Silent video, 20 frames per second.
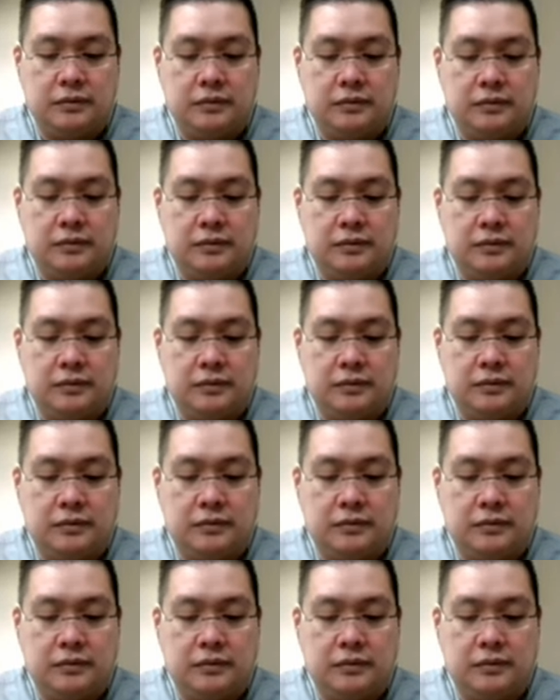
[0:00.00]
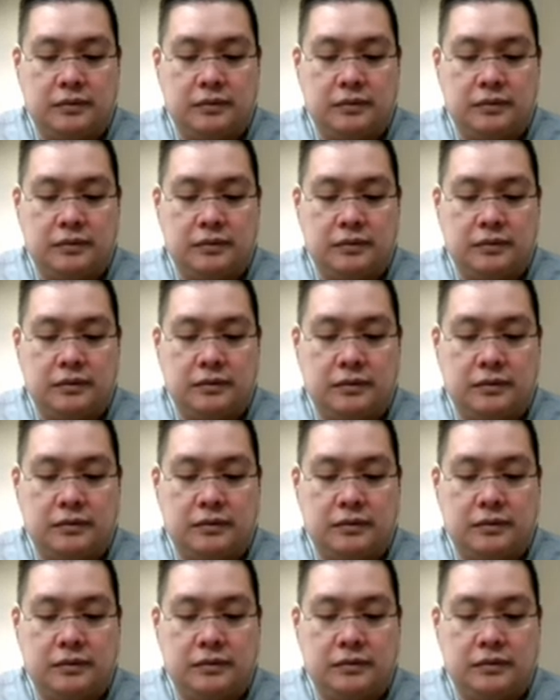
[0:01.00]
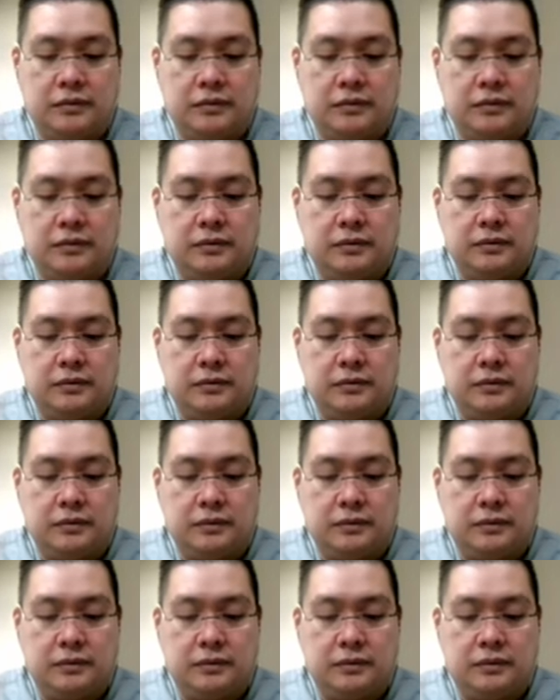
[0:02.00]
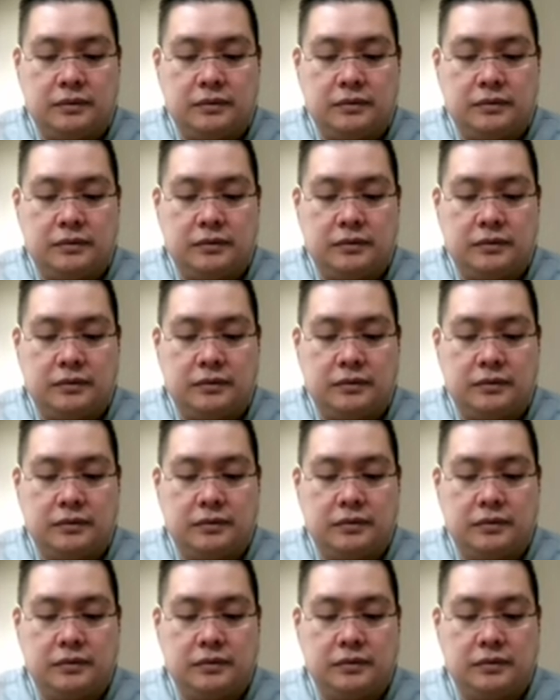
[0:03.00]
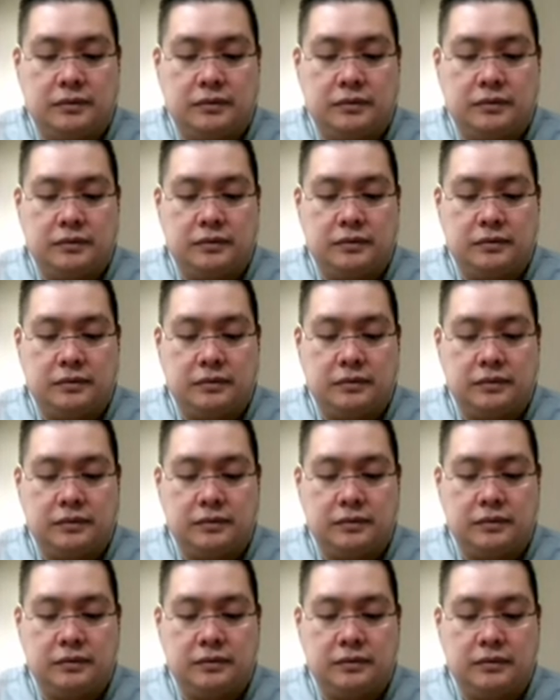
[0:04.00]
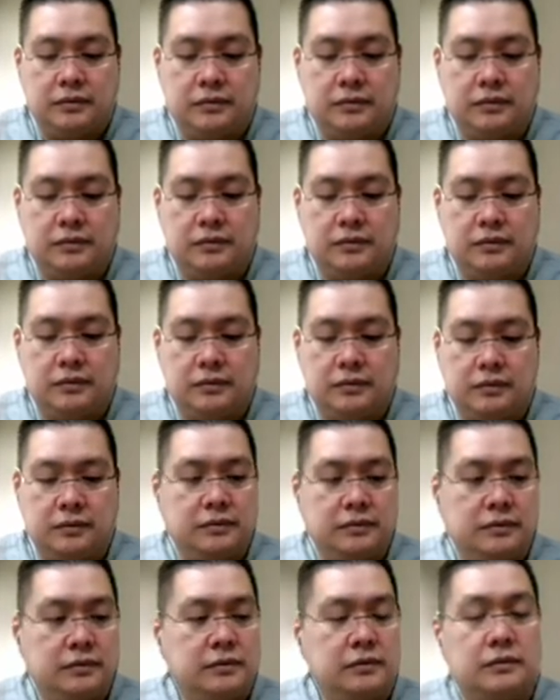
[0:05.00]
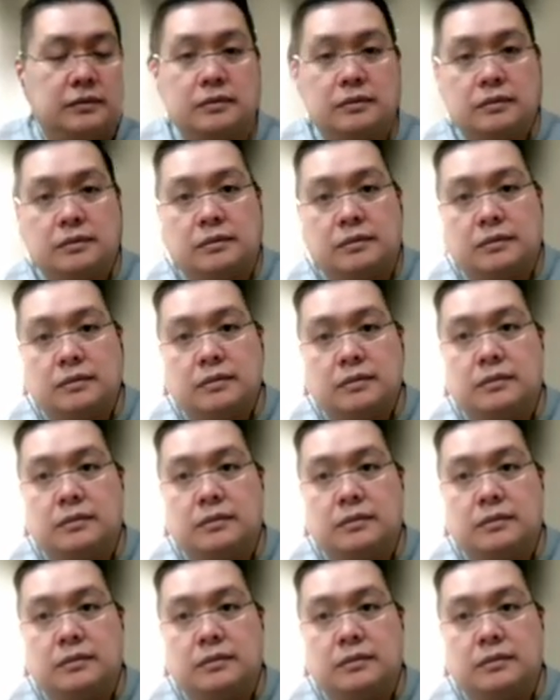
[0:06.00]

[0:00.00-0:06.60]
[no speech]